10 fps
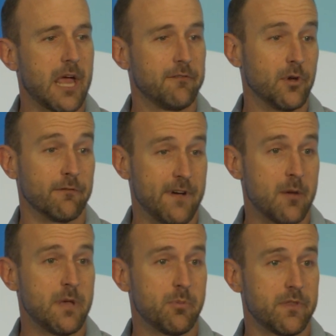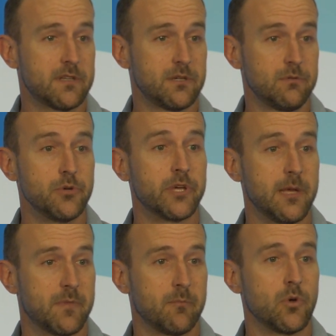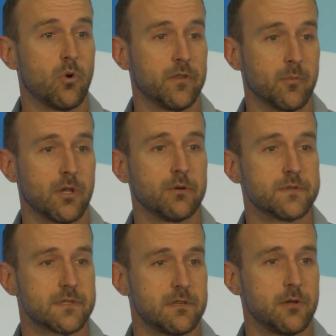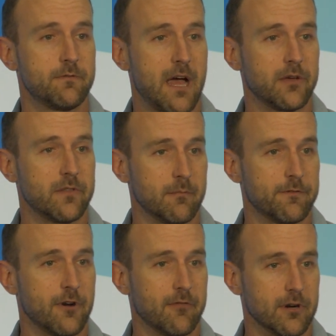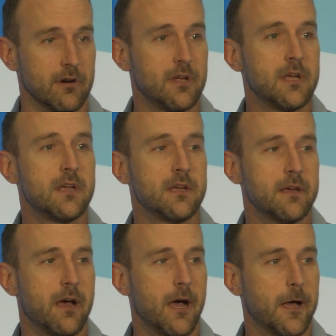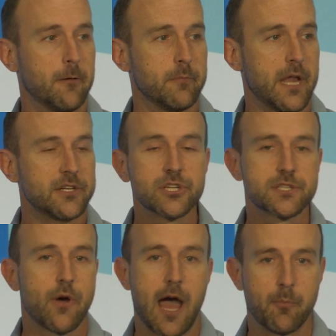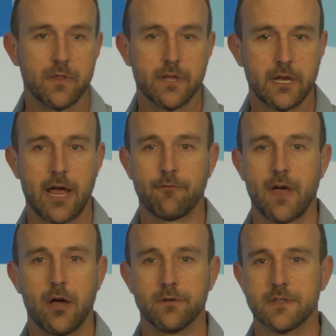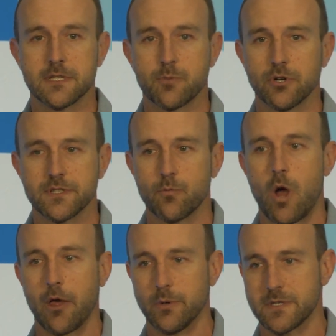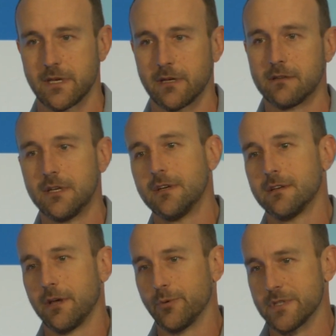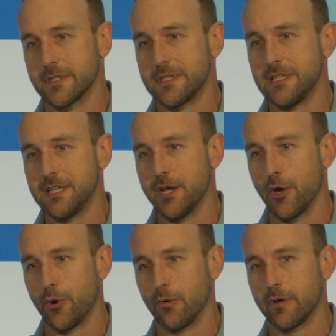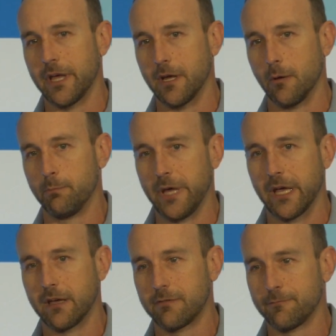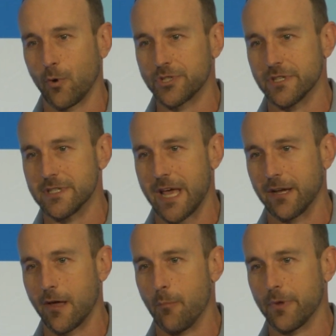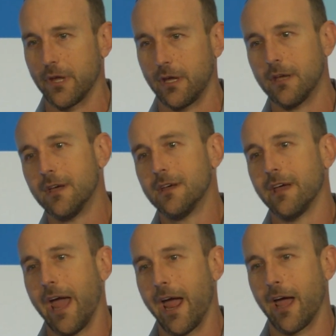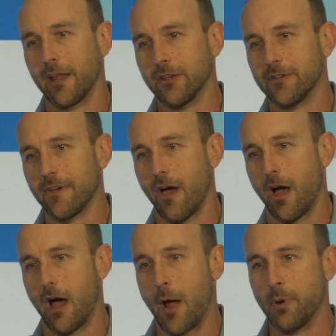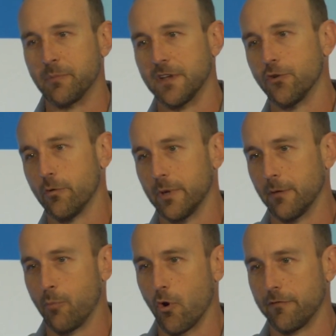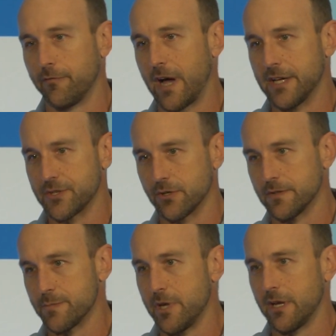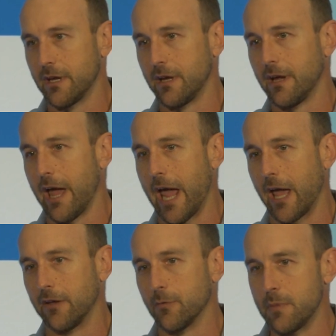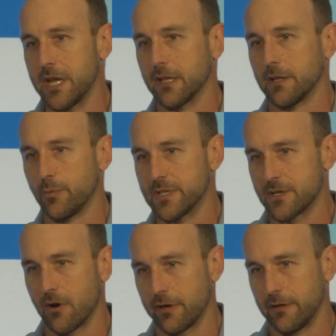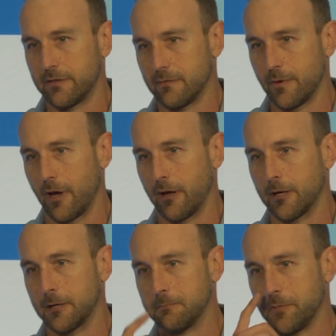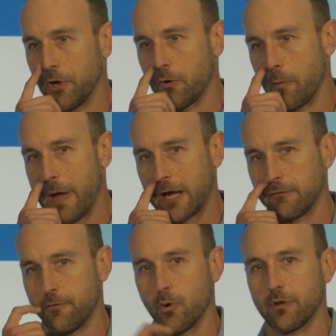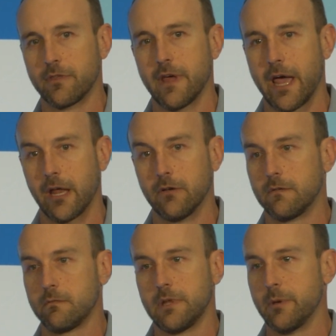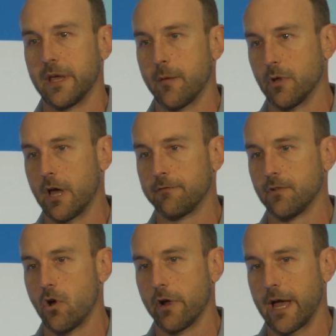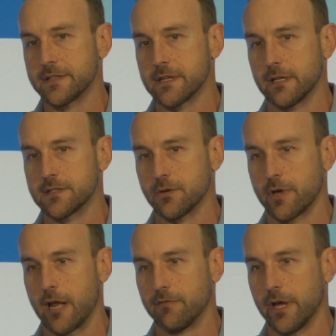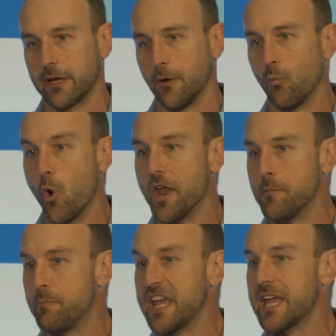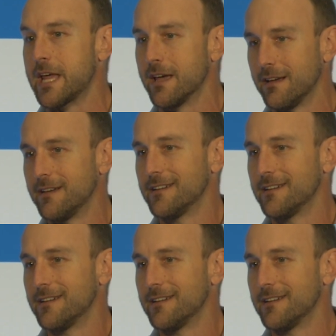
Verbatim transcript: and if you can find people that do, you keep them, you hold them close, and you value them forever. Um, and it just so happened that I found this person while I was a, I was a CTO in a big Fortune 10 company, and uh, I bumped into him in a board of advisors meeting, and immediately we started, uh, you know, going back and forth, and he became a lifelong asset. So kind of like a 1B